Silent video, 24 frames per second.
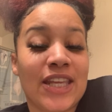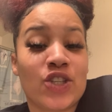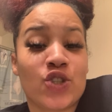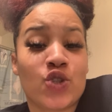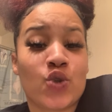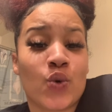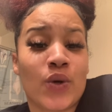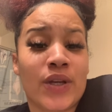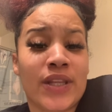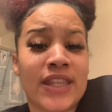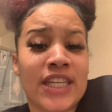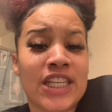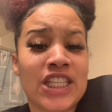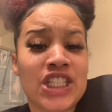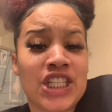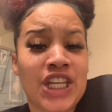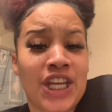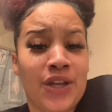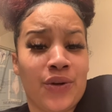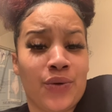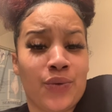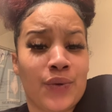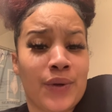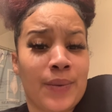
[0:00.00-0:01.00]
And join the
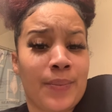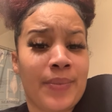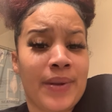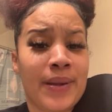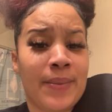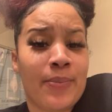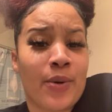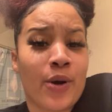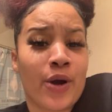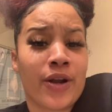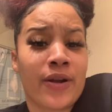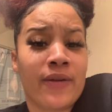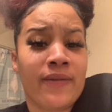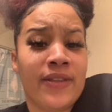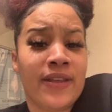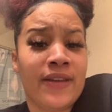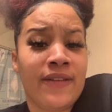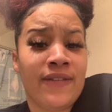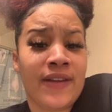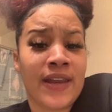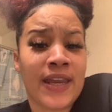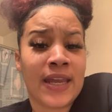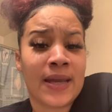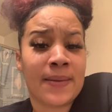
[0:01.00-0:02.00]
channel and be part of the
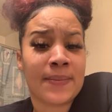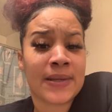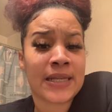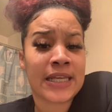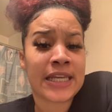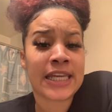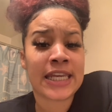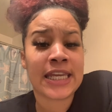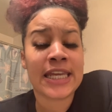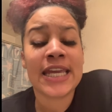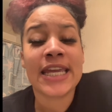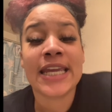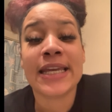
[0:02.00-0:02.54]
family.